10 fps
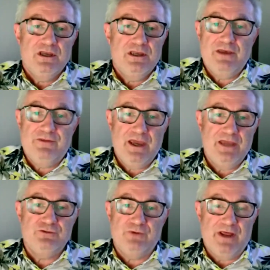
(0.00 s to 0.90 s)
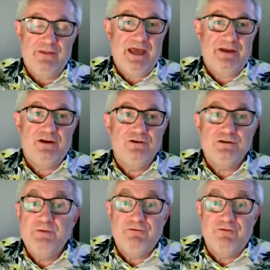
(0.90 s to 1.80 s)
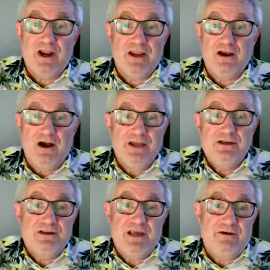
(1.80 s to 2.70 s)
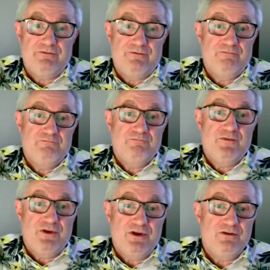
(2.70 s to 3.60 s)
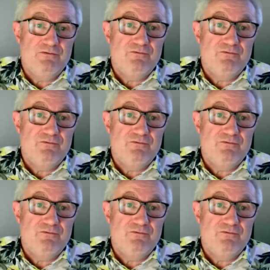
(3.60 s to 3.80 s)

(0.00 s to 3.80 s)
get their heads around that. And to be frank, I didn't have the